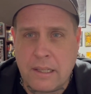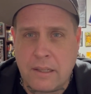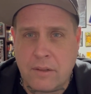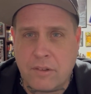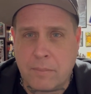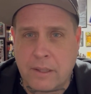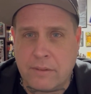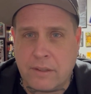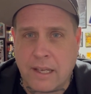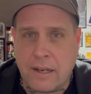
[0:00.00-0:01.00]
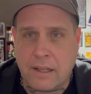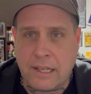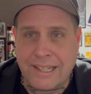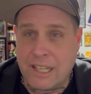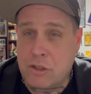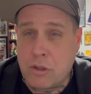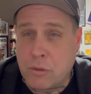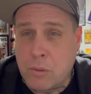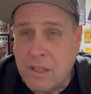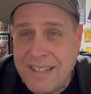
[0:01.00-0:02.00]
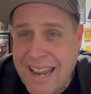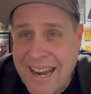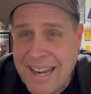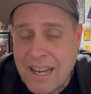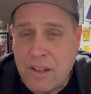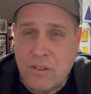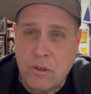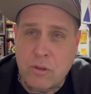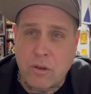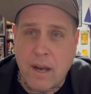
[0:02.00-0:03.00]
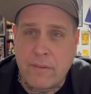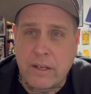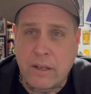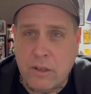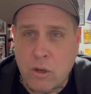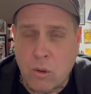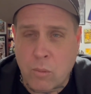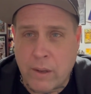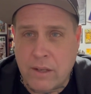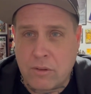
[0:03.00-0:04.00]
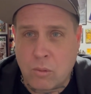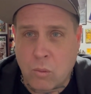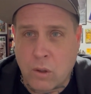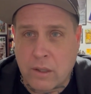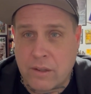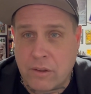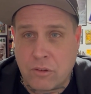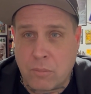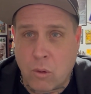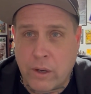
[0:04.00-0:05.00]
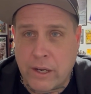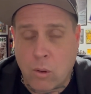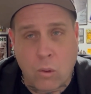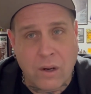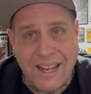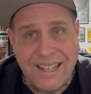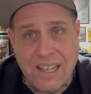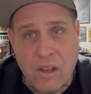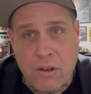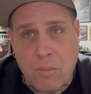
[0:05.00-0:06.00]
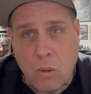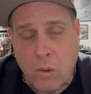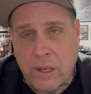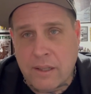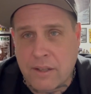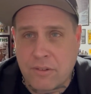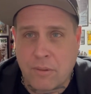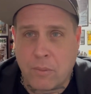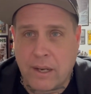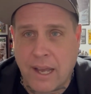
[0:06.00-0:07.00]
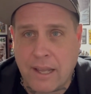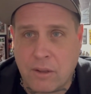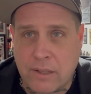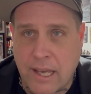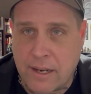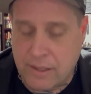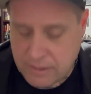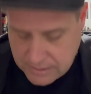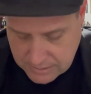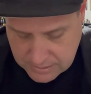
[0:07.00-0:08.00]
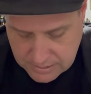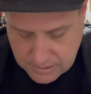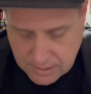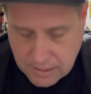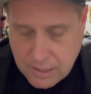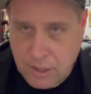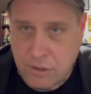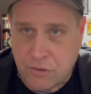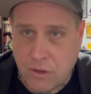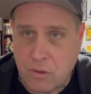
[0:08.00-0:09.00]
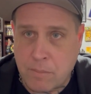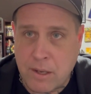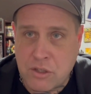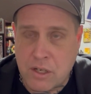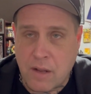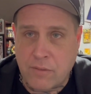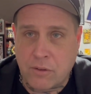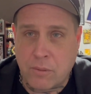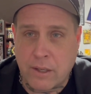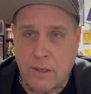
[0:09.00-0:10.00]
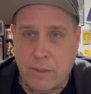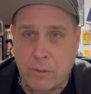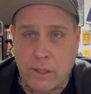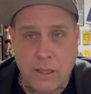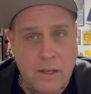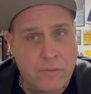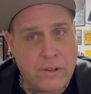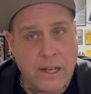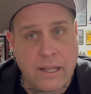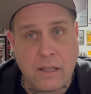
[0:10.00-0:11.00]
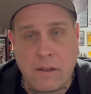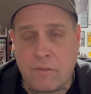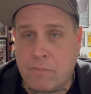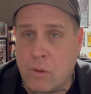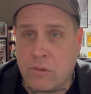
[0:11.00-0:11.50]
something to kind of like get you through the day as you're driving your way to work this morning or any other morning. That's the way I look at it. Another song to mention off this record I really love, and I love most